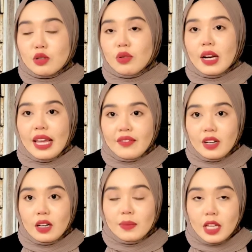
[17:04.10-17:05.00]

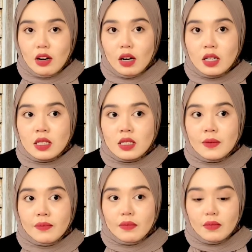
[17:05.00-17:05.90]
level, because
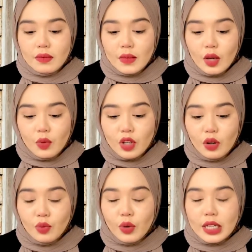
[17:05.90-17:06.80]
we
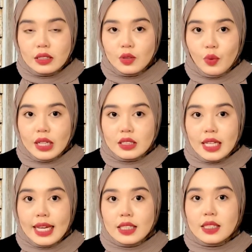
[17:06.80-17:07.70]
don't want when they
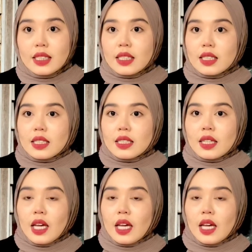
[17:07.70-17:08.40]
enter the